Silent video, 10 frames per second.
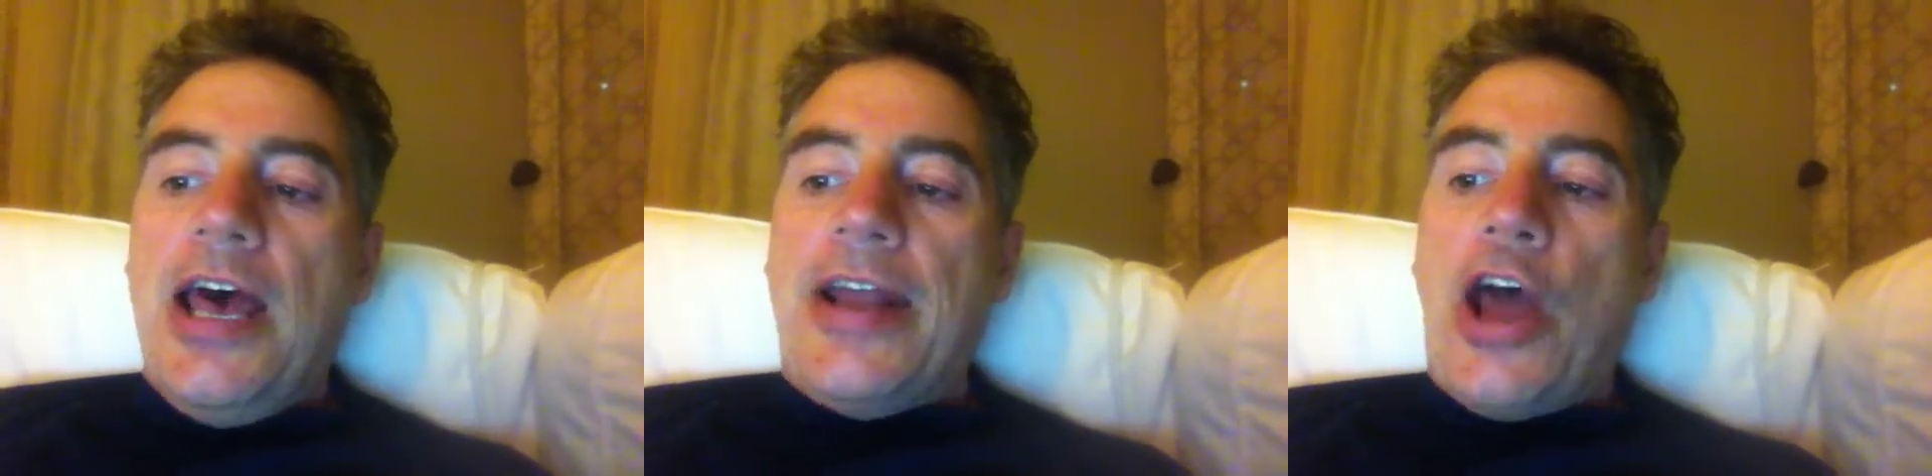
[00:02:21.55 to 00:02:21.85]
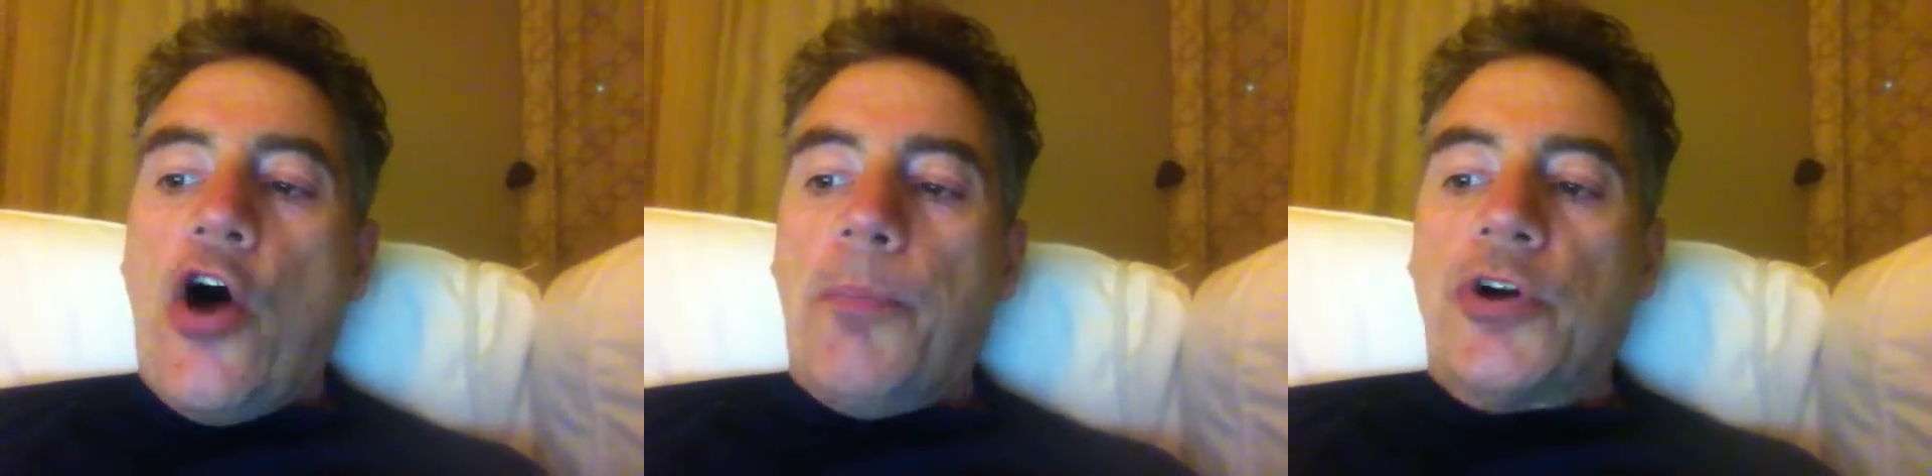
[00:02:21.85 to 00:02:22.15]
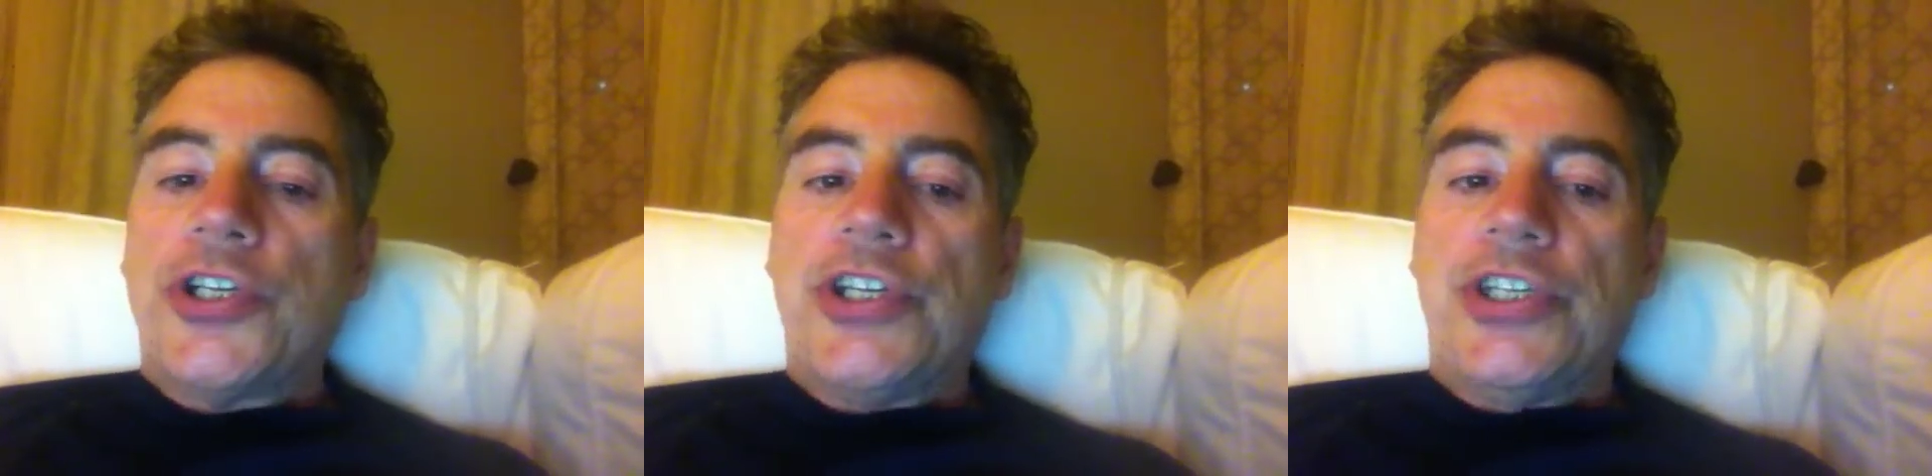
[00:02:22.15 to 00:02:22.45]
and
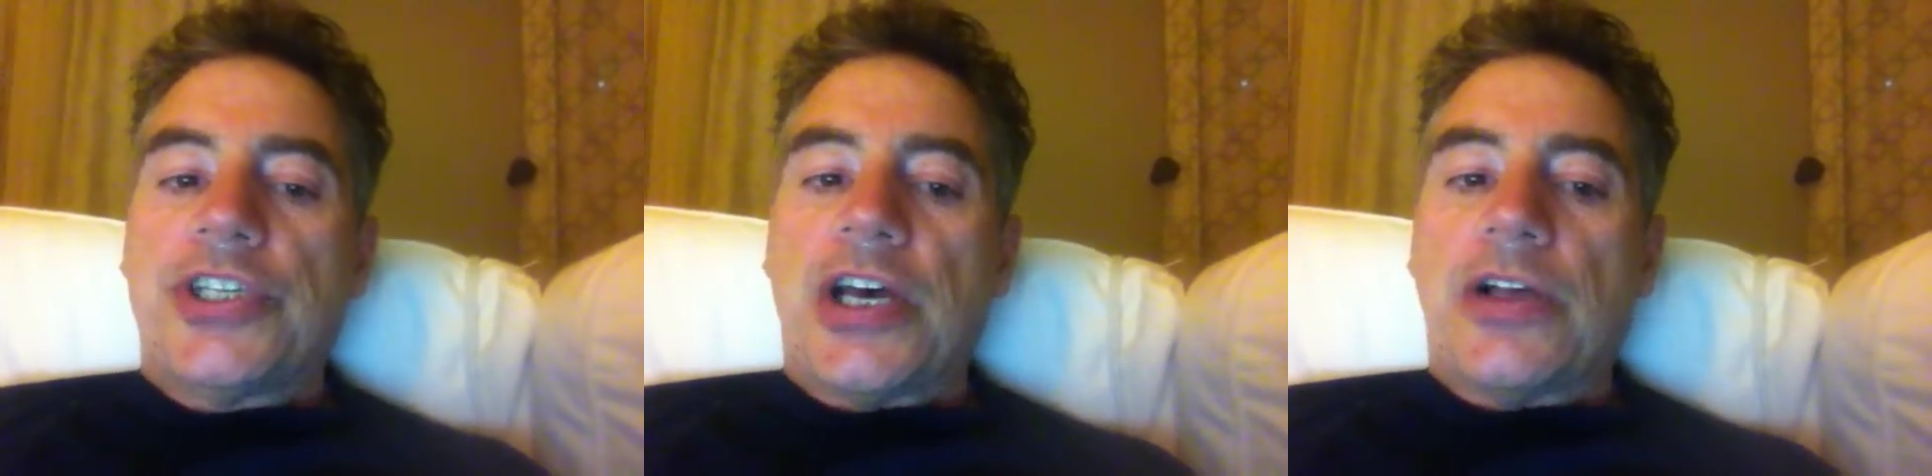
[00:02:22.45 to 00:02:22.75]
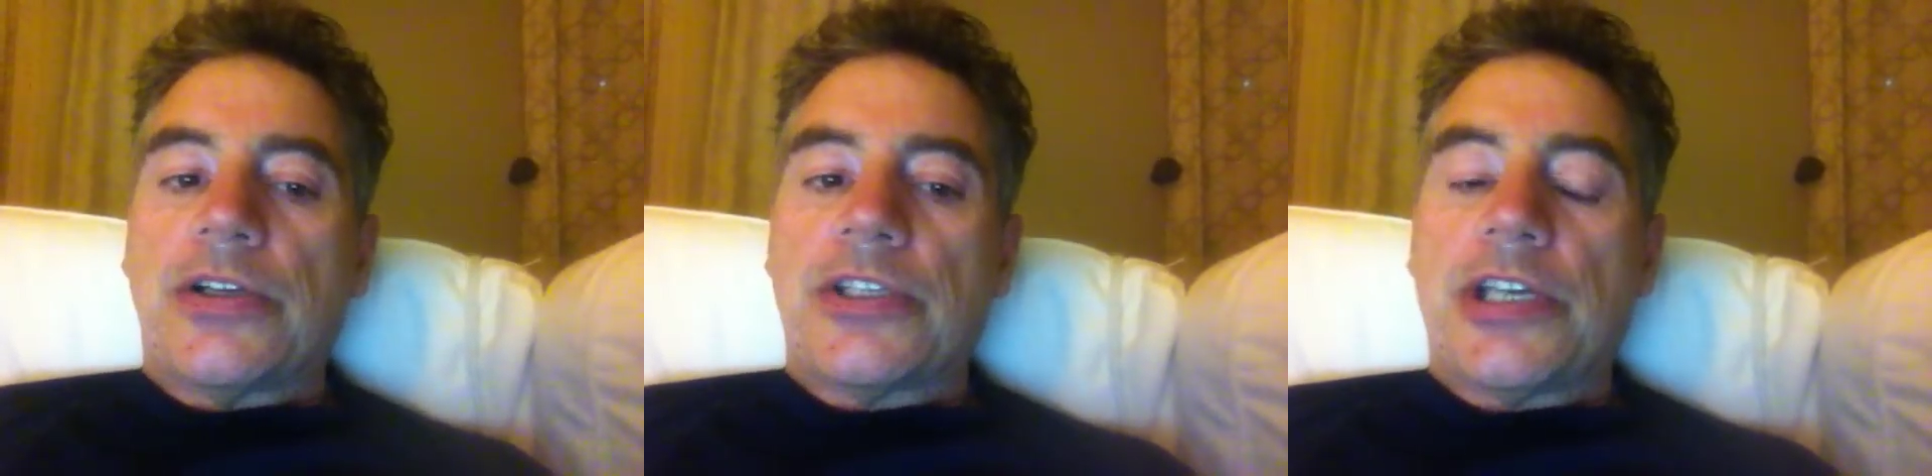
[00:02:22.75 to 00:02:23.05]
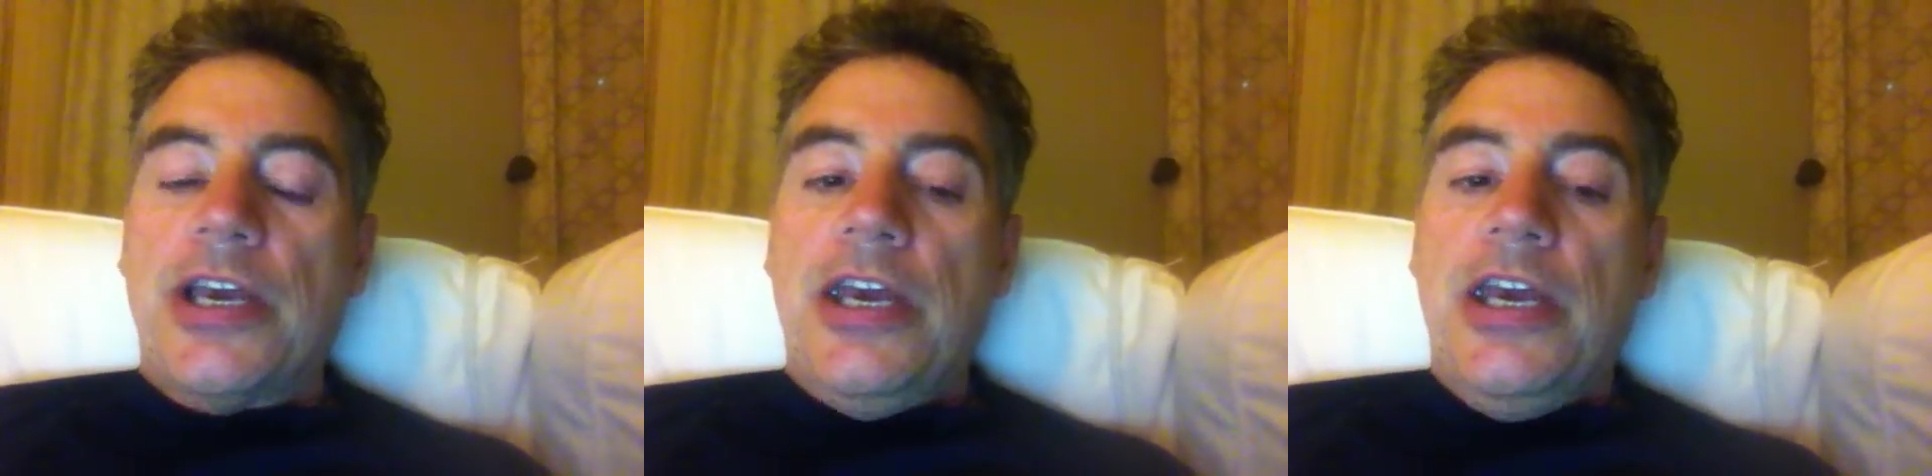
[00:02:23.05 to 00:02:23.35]
helper T cells.